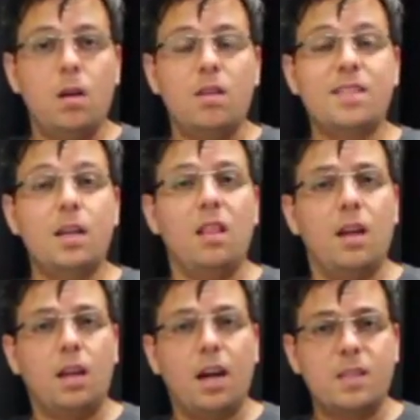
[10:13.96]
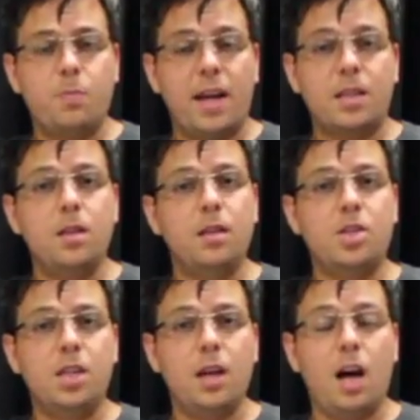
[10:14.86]
The scene then cuts back to the
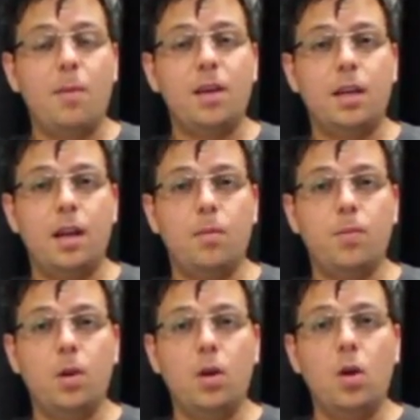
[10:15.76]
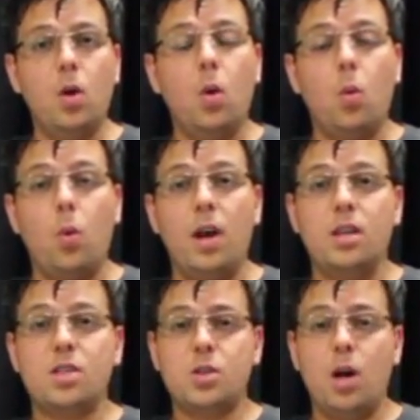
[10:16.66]
Qin army camp,
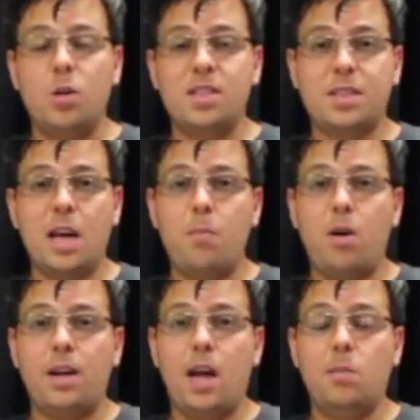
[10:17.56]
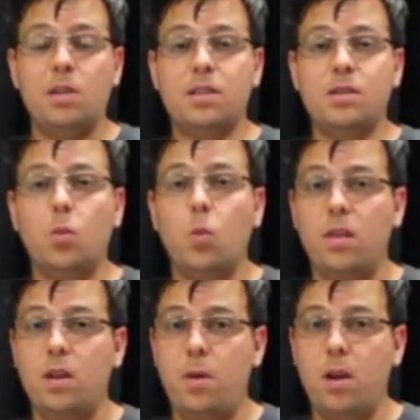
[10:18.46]
where Snow is stabbed by Nameless with
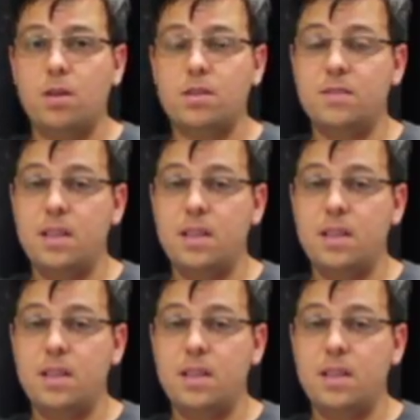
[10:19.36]
the appearance of